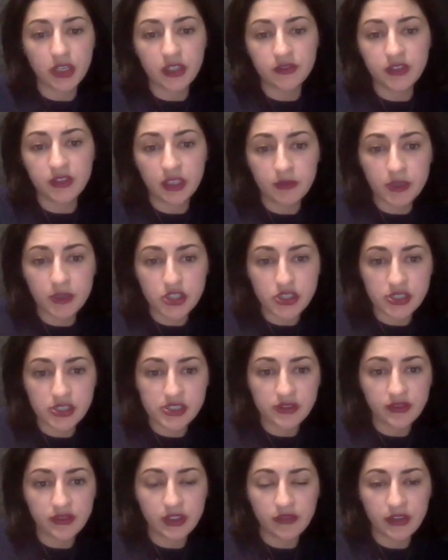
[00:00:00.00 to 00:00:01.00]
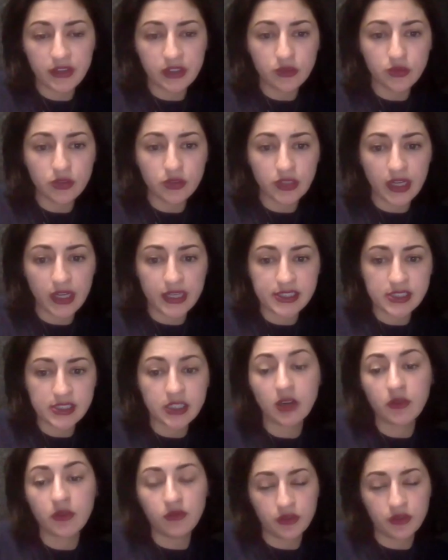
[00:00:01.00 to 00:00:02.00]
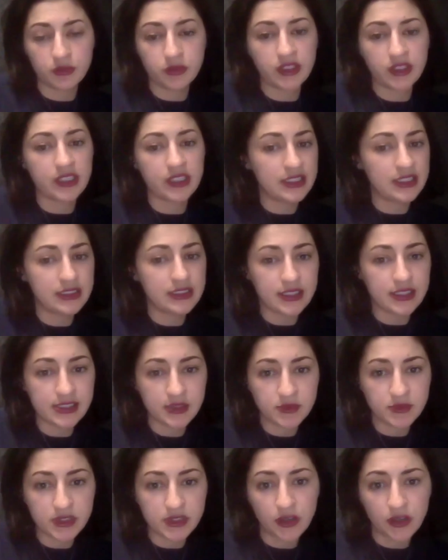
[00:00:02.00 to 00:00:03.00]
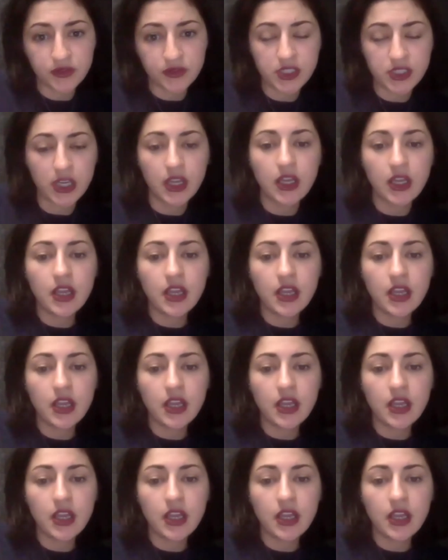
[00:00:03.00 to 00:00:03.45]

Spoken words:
of the emissions of an event organizer come from the attendees themselves.